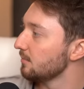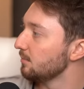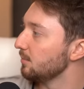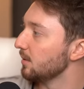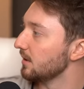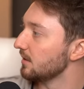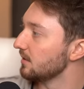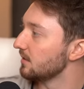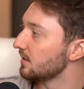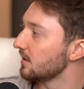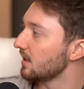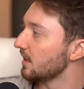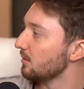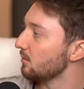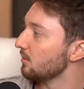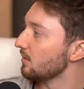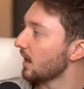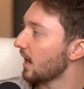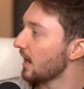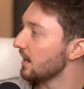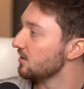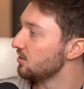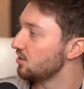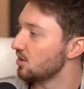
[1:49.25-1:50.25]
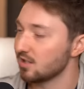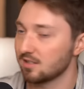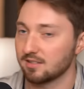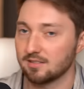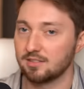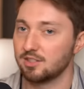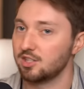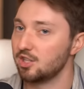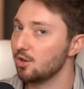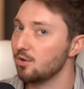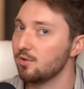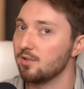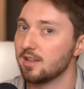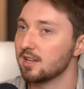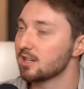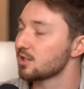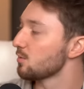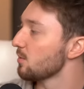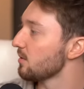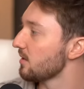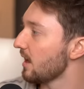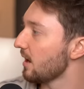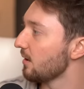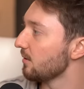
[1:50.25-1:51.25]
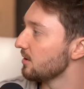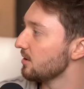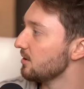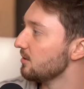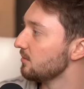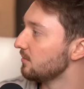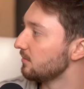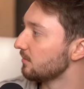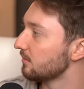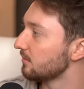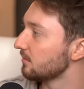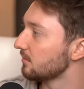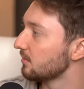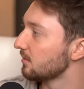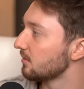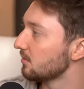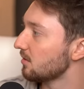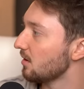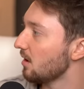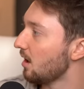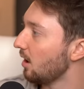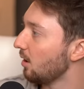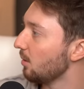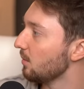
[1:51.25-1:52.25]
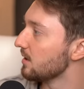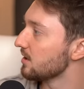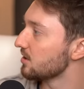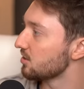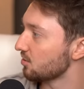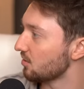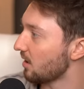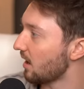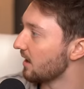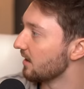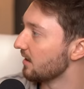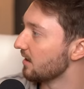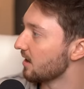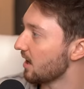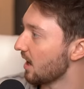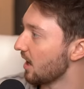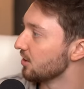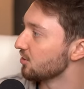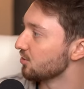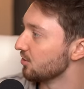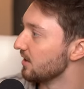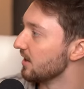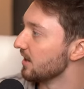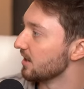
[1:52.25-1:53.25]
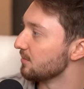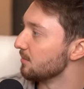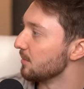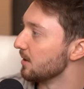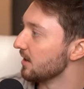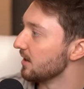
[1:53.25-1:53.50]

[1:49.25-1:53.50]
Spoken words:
But can I just do this without you always trying to contradict